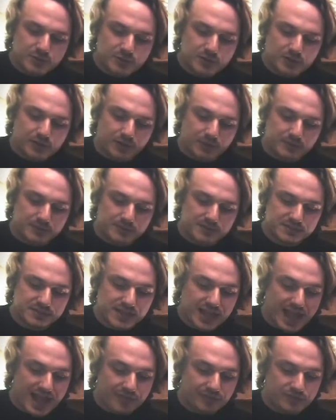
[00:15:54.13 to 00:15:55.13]
cloaks
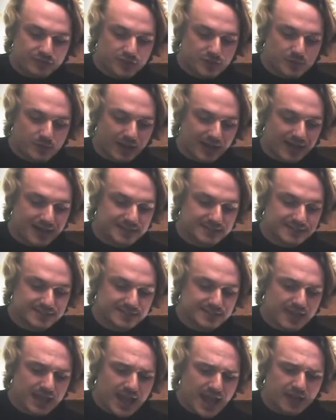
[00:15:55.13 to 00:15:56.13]
and new hats
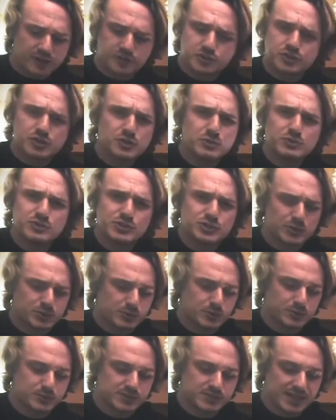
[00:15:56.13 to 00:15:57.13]
and new
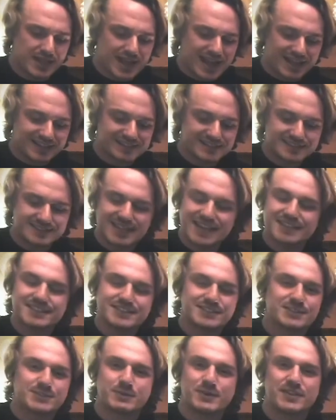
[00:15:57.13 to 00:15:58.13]
shoes and
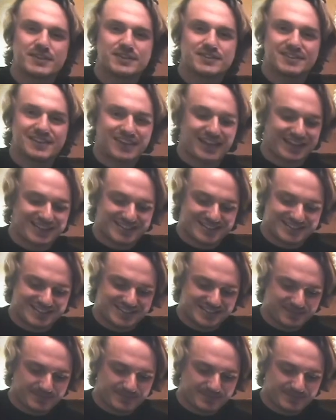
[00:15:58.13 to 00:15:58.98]
danced with delight.